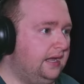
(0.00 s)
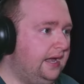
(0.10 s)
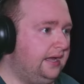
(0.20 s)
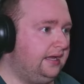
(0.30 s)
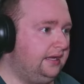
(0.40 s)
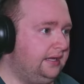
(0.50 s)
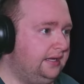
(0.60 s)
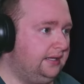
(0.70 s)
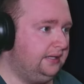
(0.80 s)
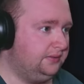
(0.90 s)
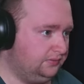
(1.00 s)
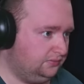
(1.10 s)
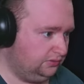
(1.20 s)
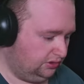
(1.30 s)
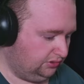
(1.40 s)

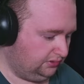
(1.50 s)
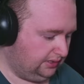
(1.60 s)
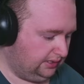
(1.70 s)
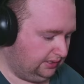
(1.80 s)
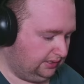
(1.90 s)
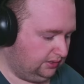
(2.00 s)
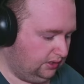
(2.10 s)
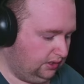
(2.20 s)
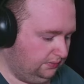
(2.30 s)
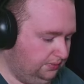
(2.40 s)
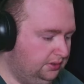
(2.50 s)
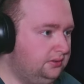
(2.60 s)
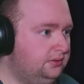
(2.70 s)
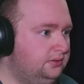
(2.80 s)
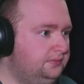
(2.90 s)
we'll do the hub
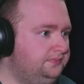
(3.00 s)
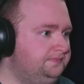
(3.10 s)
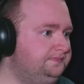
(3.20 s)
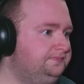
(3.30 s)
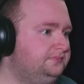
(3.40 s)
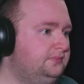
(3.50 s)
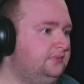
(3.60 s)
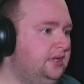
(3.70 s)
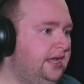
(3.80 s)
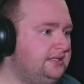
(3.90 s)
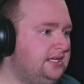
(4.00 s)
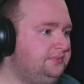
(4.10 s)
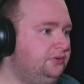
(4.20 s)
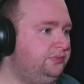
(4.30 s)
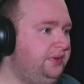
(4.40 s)

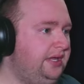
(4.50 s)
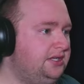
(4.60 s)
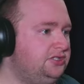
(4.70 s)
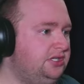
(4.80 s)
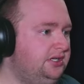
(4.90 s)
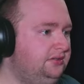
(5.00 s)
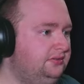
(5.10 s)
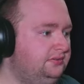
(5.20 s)
example PNG,